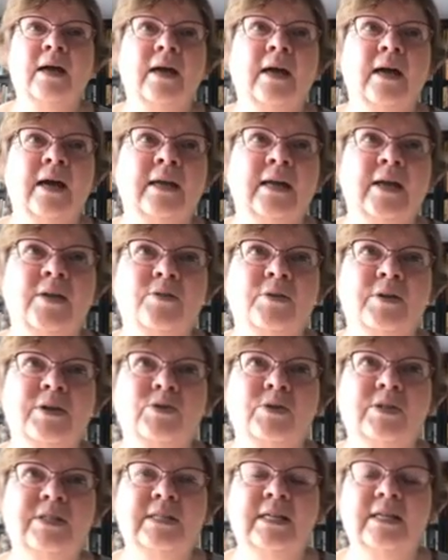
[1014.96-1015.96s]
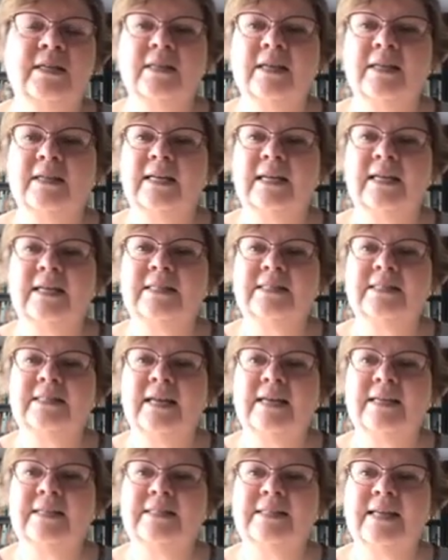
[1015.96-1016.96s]
Another interesting thing Linda
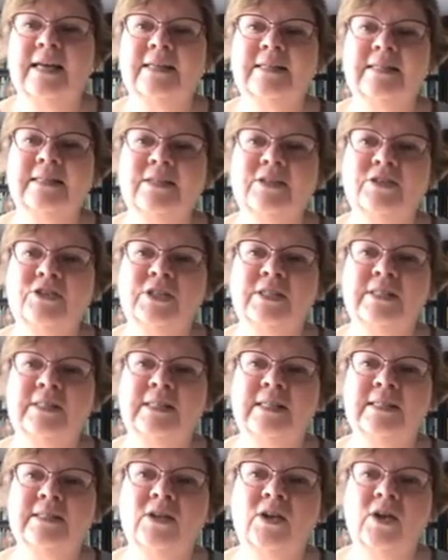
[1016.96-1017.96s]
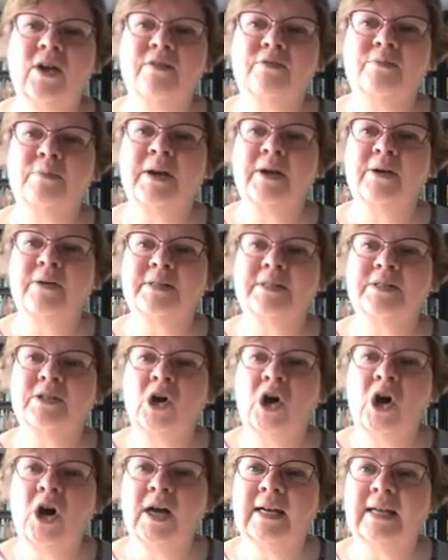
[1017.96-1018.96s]
said is that she sees a lot of parents
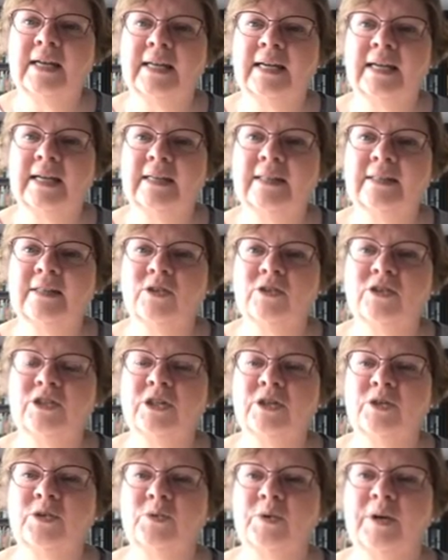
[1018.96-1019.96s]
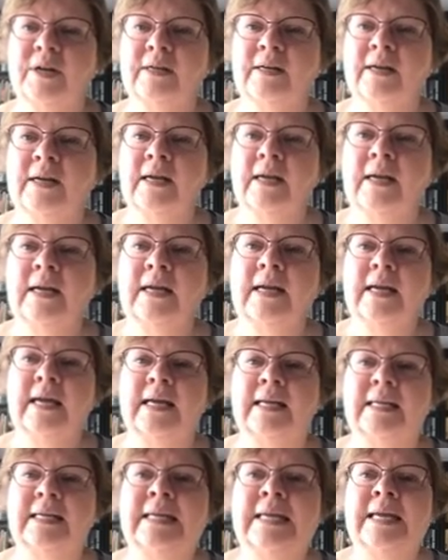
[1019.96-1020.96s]
coddling their children
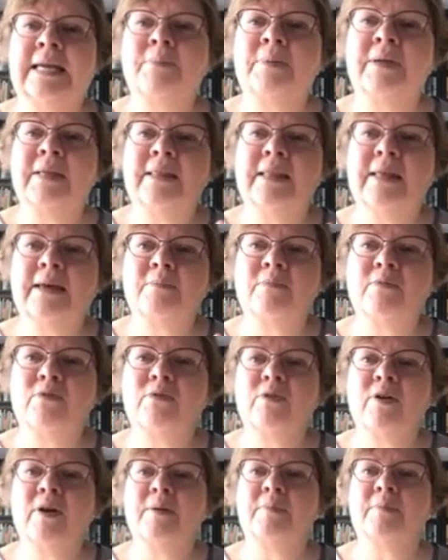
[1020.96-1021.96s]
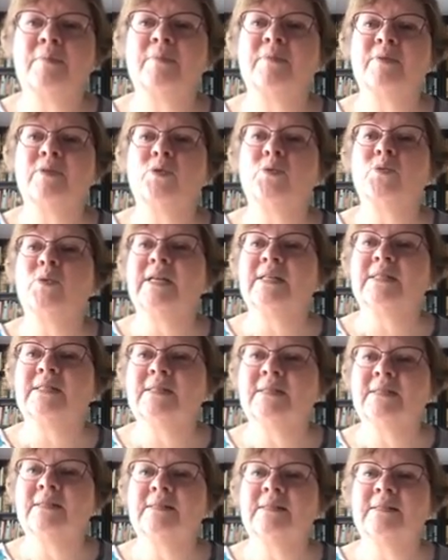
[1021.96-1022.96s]
and keeping them from the
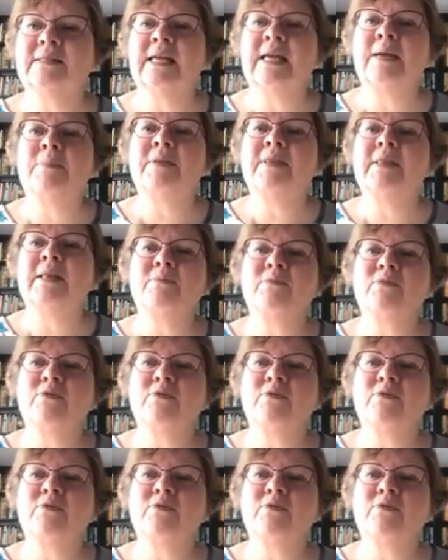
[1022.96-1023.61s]
risks, keeping them